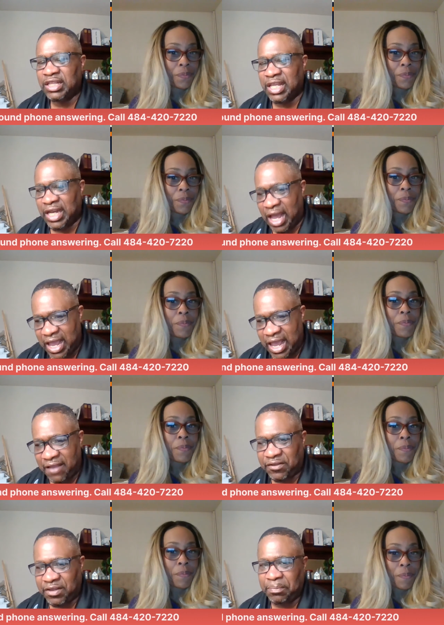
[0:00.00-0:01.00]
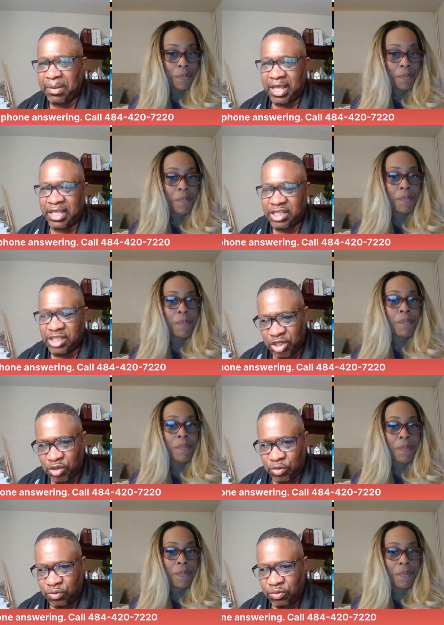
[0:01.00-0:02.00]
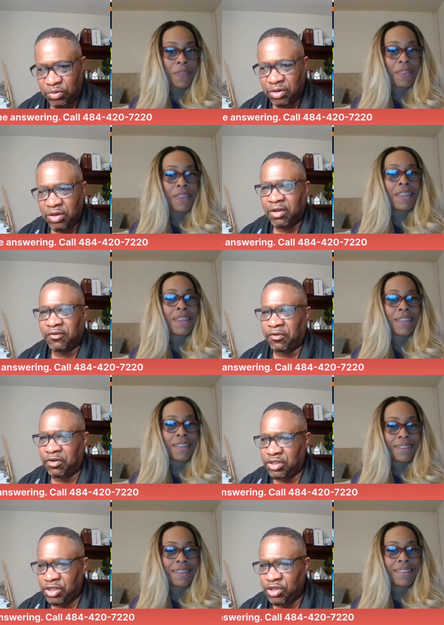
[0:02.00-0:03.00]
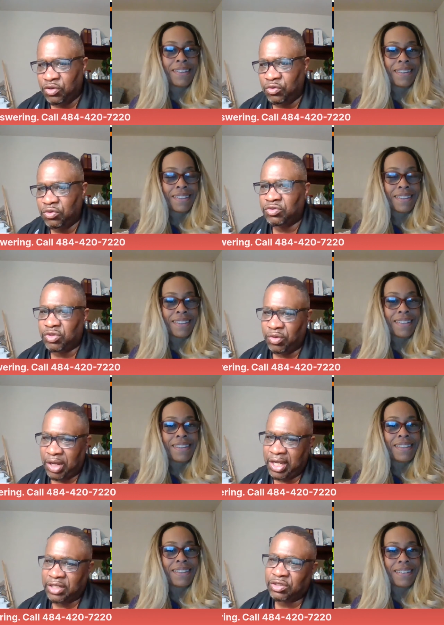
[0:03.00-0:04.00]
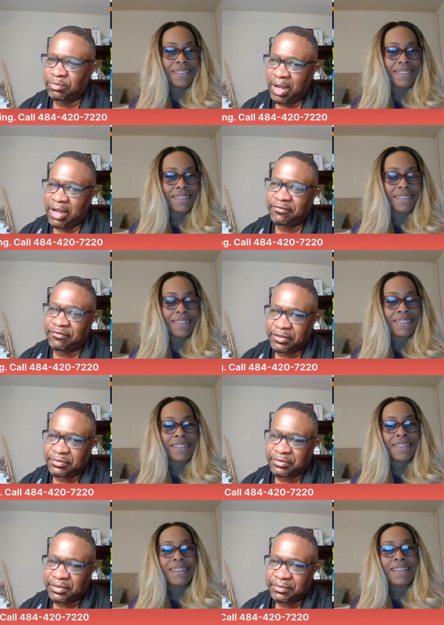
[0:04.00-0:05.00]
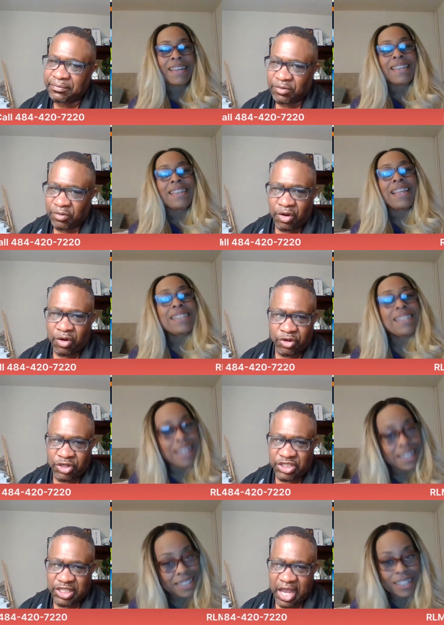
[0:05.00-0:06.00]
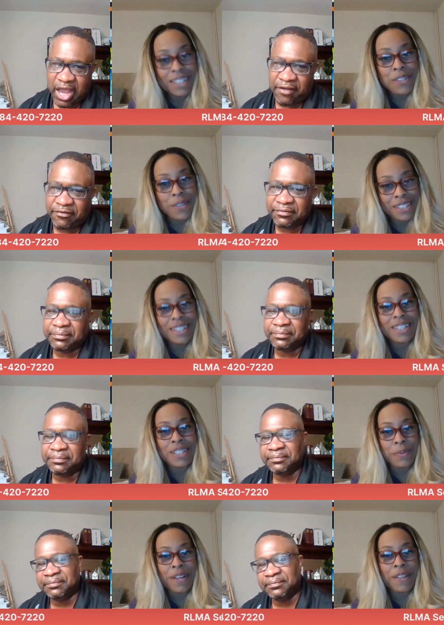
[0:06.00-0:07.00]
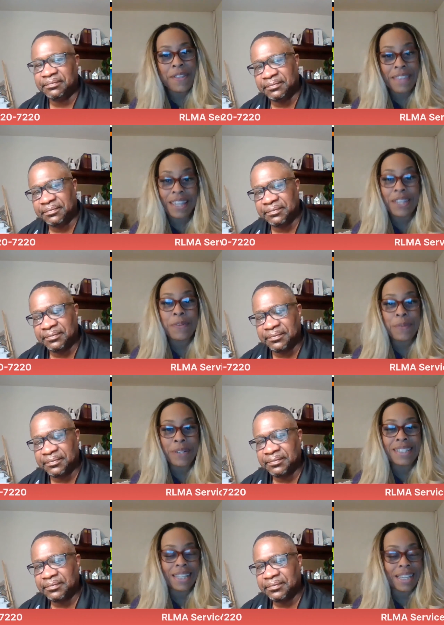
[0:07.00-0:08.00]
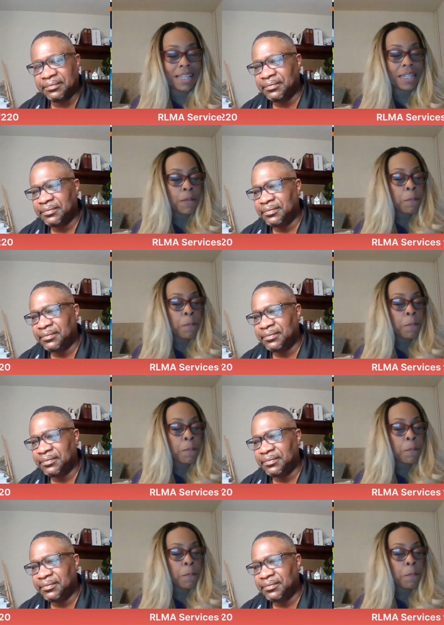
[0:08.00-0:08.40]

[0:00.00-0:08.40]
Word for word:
Speaker 1: that I have to pay you for you to answer my phones?
Speaker 2: That's oh, an excellent question as well. Thank you once again.